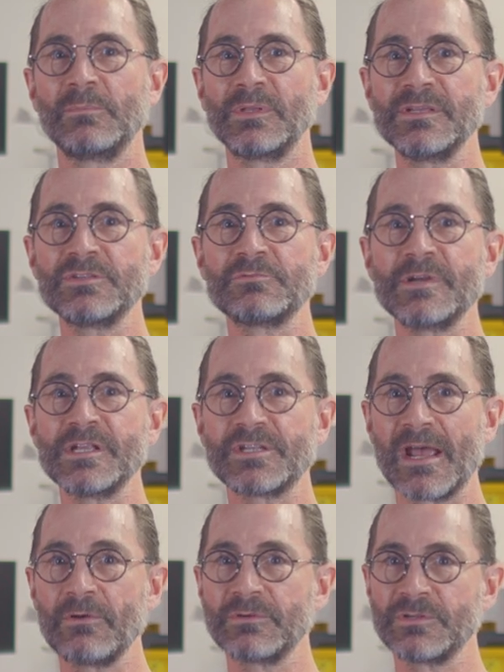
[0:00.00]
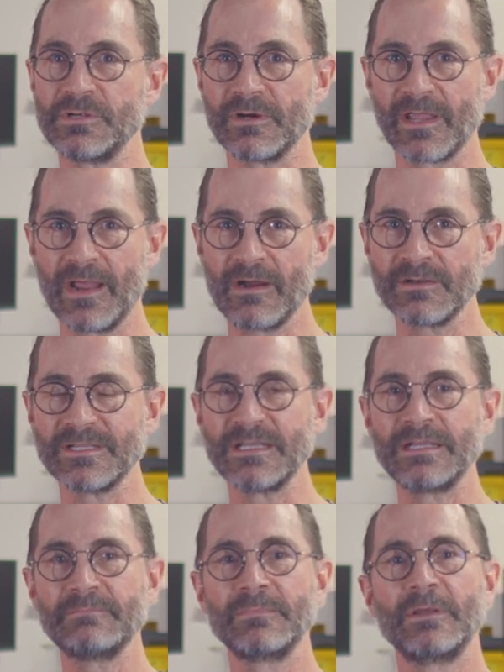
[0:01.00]
please reach out to your care
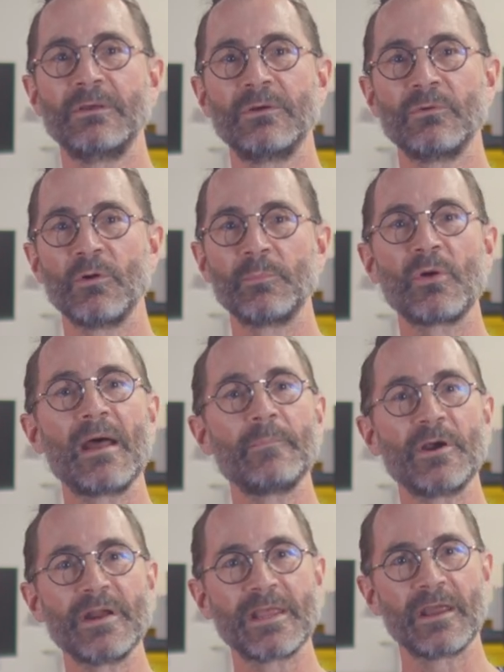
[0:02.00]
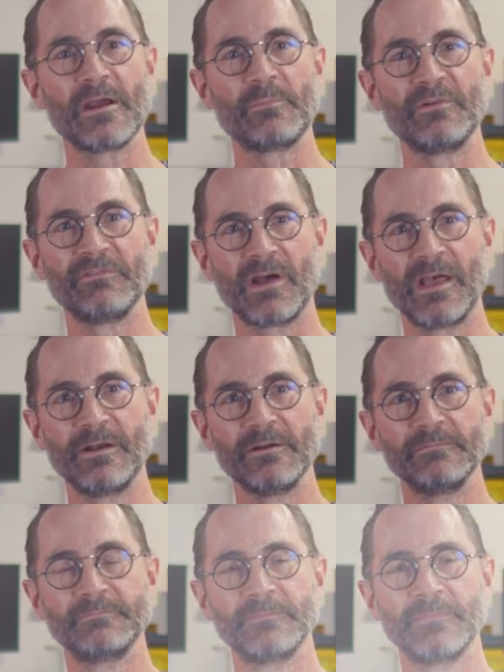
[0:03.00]
team or primary care provider.